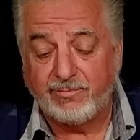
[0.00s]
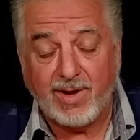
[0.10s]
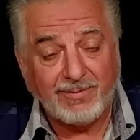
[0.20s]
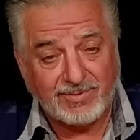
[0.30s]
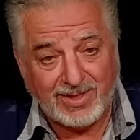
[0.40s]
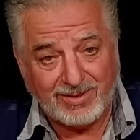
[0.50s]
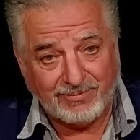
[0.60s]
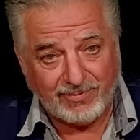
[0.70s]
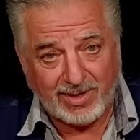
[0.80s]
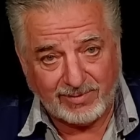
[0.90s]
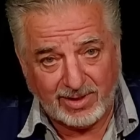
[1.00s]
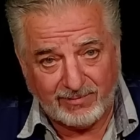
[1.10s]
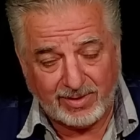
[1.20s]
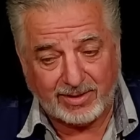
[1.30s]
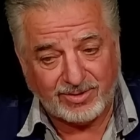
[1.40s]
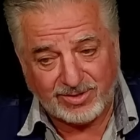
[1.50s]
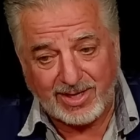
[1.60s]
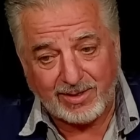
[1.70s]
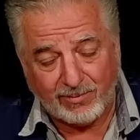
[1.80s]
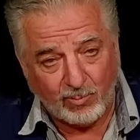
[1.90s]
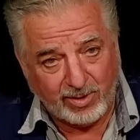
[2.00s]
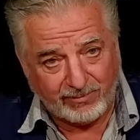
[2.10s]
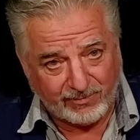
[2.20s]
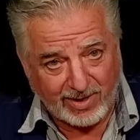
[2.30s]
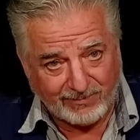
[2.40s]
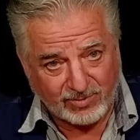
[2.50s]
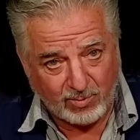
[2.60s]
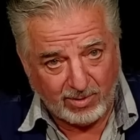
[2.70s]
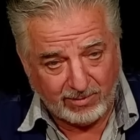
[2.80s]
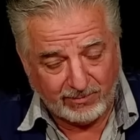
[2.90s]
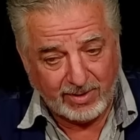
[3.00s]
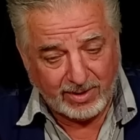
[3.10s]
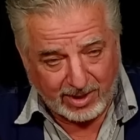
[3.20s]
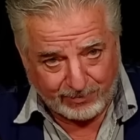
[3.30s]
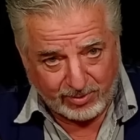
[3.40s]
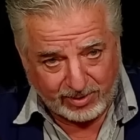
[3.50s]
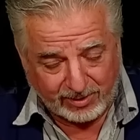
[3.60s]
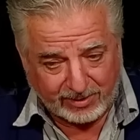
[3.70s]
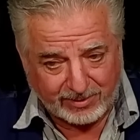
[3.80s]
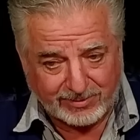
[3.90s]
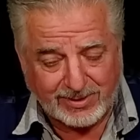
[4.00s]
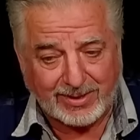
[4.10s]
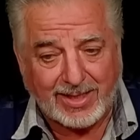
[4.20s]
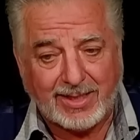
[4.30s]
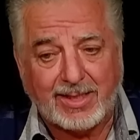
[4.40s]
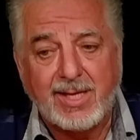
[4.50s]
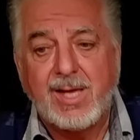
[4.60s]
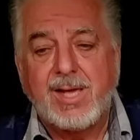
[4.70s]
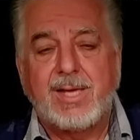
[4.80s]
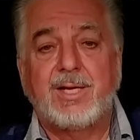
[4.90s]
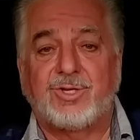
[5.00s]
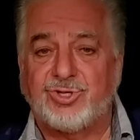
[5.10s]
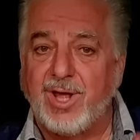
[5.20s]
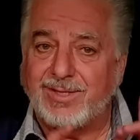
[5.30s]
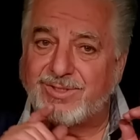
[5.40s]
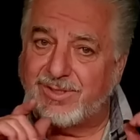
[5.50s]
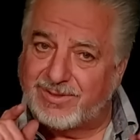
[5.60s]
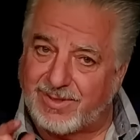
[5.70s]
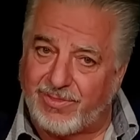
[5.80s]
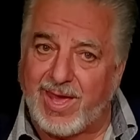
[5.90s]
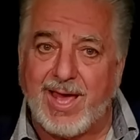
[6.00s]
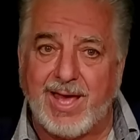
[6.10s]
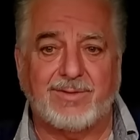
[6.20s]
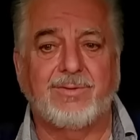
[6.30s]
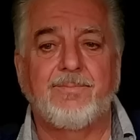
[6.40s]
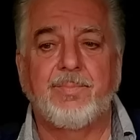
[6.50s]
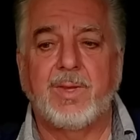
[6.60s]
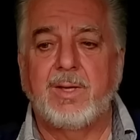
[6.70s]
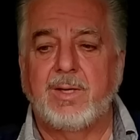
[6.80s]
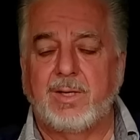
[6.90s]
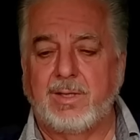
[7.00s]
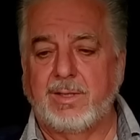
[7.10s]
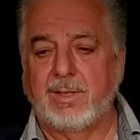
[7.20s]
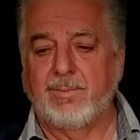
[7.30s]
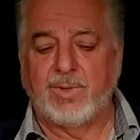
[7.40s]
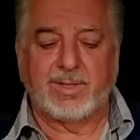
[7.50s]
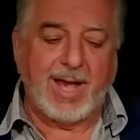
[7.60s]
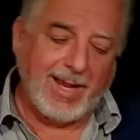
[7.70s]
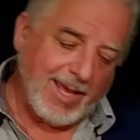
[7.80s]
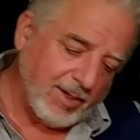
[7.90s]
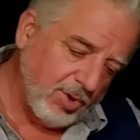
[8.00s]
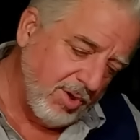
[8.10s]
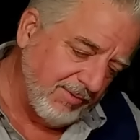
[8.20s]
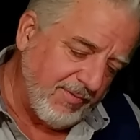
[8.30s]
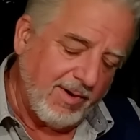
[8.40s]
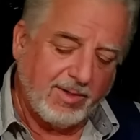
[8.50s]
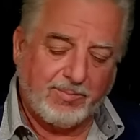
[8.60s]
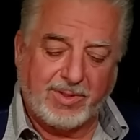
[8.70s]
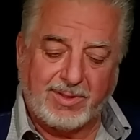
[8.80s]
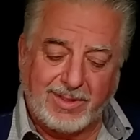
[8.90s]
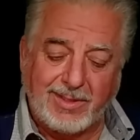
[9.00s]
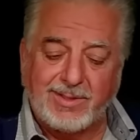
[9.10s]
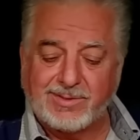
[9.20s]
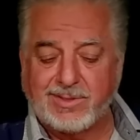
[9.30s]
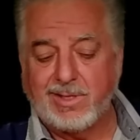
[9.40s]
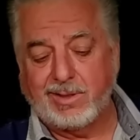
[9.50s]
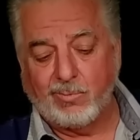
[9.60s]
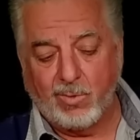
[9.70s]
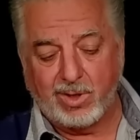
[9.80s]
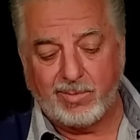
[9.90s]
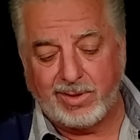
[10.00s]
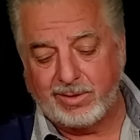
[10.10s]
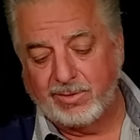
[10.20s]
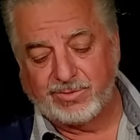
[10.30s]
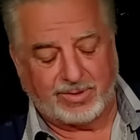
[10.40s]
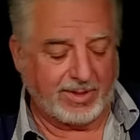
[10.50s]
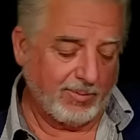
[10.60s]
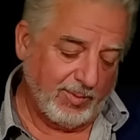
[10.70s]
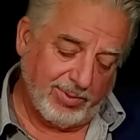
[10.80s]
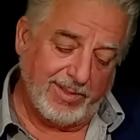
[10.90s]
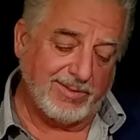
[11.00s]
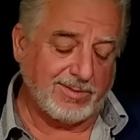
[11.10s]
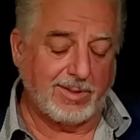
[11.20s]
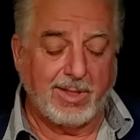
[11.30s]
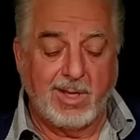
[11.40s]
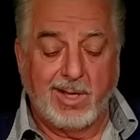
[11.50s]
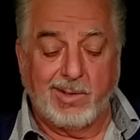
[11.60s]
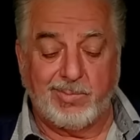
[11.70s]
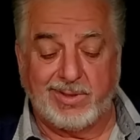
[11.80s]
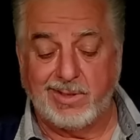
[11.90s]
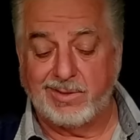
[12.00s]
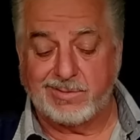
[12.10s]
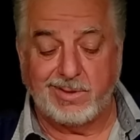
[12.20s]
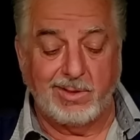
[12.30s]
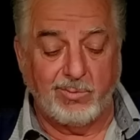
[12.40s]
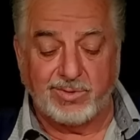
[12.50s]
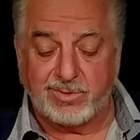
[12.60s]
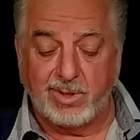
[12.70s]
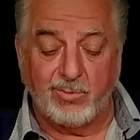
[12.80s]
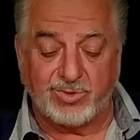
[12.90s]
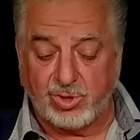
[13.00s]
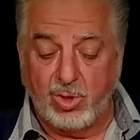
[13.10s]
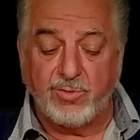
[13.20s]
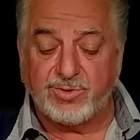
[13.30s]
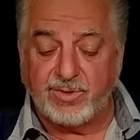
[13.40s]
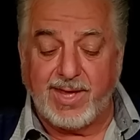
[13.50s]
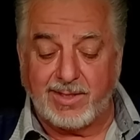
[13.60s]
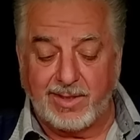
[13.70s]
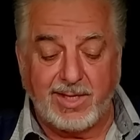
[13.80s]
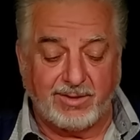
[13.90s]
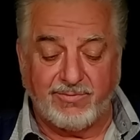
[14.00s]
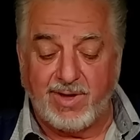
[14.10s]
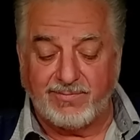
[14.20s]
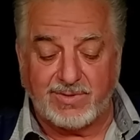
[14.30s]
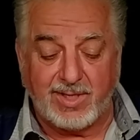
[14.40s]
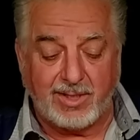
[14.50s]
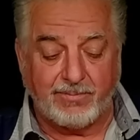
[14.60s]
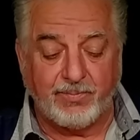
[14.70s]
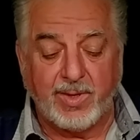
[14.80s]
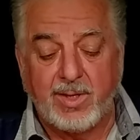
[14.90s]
510, 511. I just had one at 512. I put it in a gun today, and it's not just that. A guy had a long firing pin in his gun, and he wanted me to use it. I replaced it because it was close to that length, 510,